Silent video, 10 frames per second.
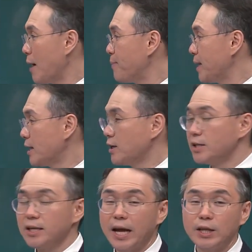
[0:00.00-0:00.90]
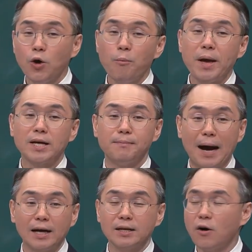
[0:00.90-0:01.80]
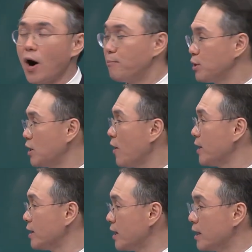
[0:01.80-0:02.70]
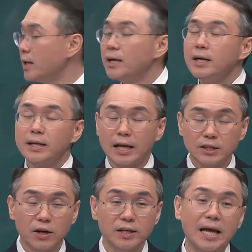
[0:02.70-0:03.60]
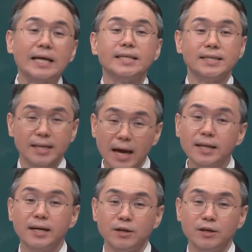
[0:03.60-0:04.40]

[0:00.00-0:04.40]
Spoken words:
you scan the copied denture with radiopaque marker once again.